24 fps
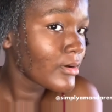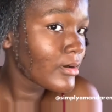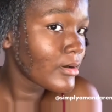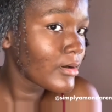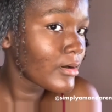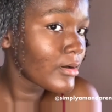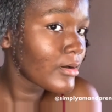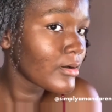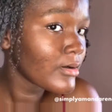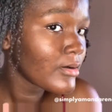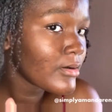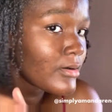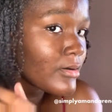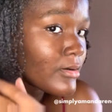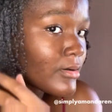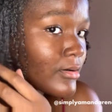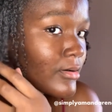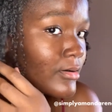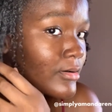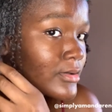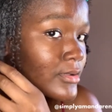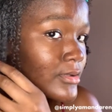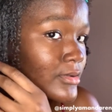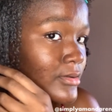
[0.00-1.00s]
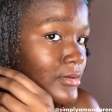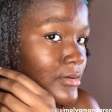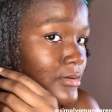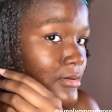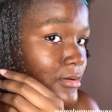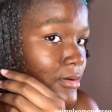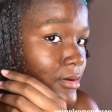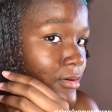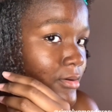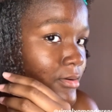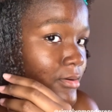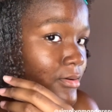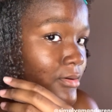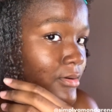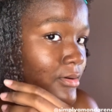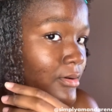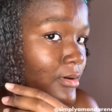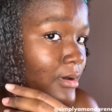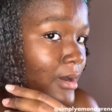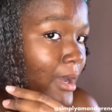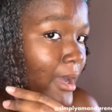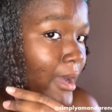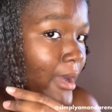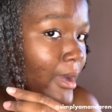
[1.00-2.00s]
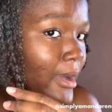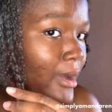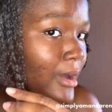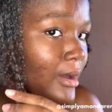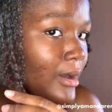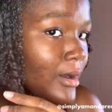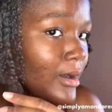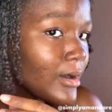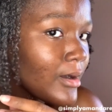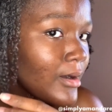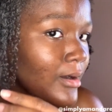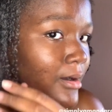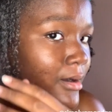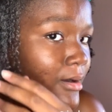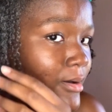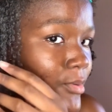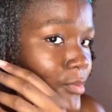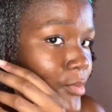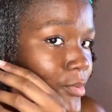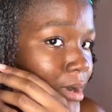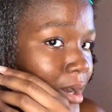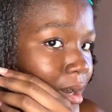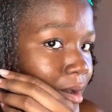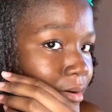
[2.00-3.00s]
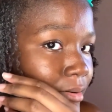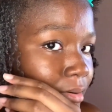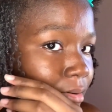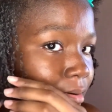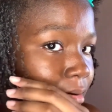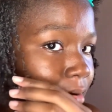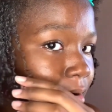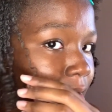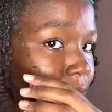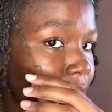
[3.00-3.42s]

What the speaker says: Oh no. Oh wow,